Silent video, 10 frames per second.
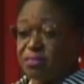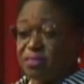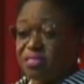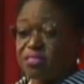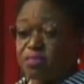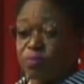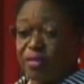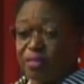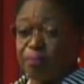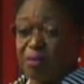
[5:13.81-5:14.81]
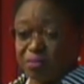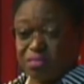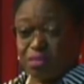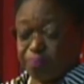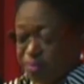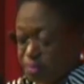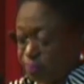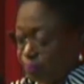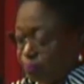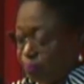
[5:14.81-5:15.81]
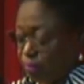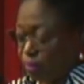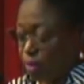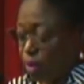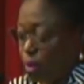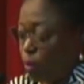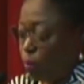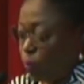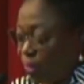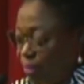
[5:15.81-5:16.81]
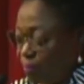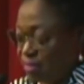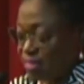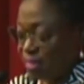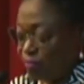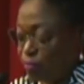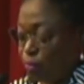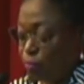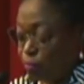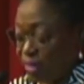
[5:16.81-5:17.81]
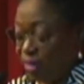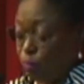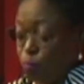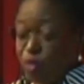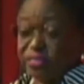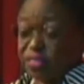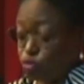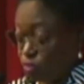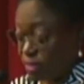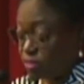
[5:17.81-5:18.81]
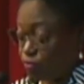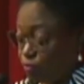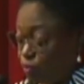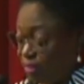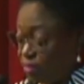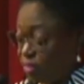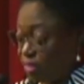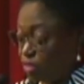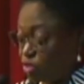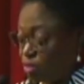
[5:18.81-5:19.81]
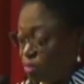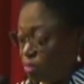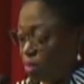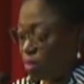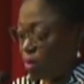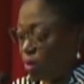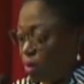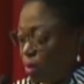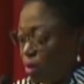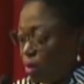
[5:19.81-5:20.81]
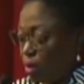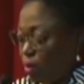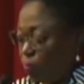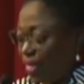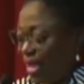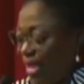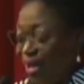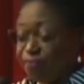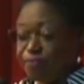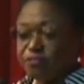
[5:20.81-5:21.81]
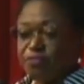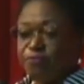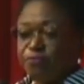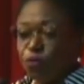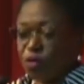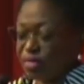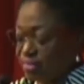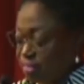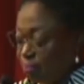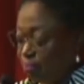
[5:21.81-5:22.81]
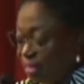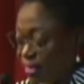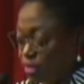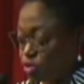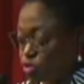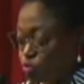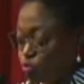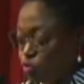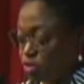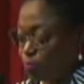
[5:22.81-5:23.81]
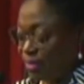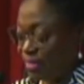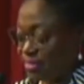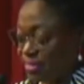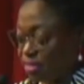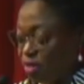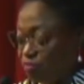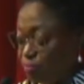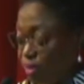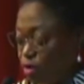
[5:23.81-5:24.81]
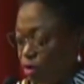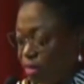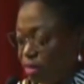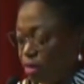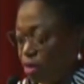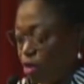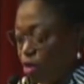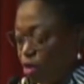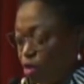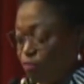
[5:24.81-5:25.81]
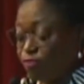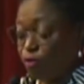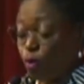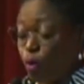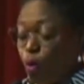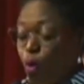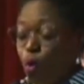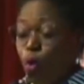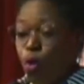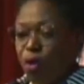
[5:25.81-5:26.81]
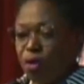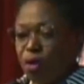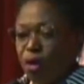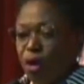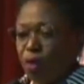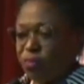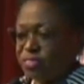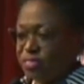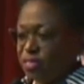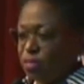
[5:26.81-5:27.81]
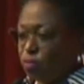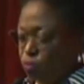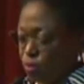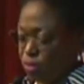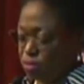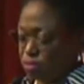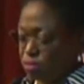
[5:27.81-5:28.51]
This is where the buck stops. We must, if we really want to transform education, we have to focus on making schools places of belonging for all our stakeholders.